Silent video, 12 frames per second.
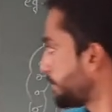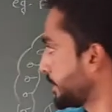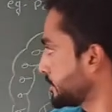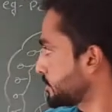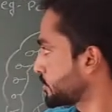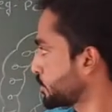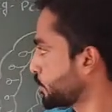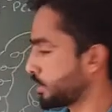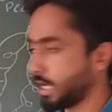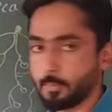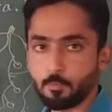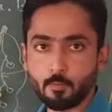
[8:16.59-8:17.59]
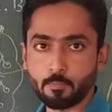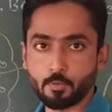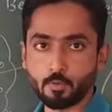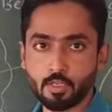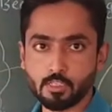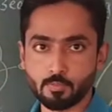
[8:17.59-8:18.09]
First two type of
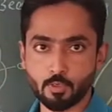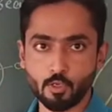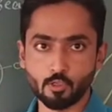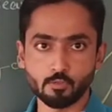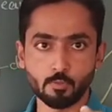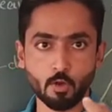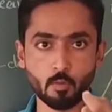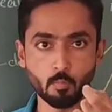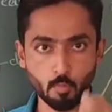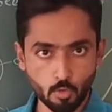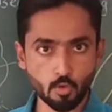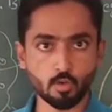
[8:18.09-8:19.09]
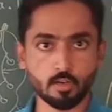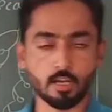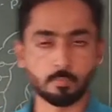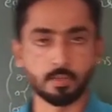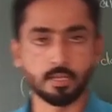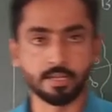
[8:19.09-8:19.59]
fruit is produced from
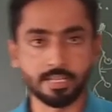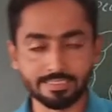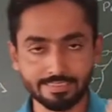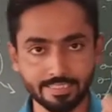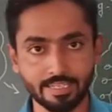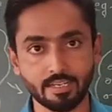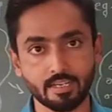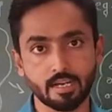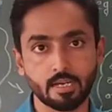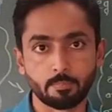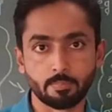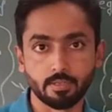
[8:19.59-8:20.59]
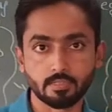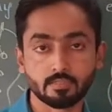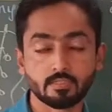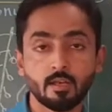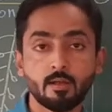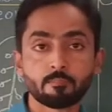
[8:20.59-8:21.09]
monocarpillary, syncarpous,
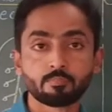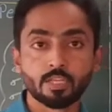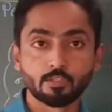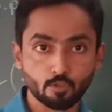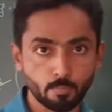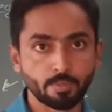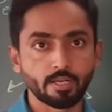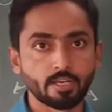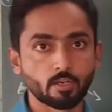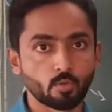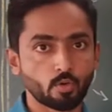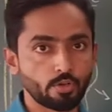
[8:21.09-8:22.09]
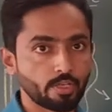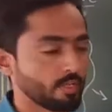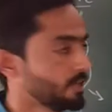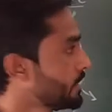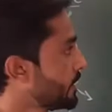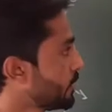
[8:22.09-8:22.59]
superior ovary.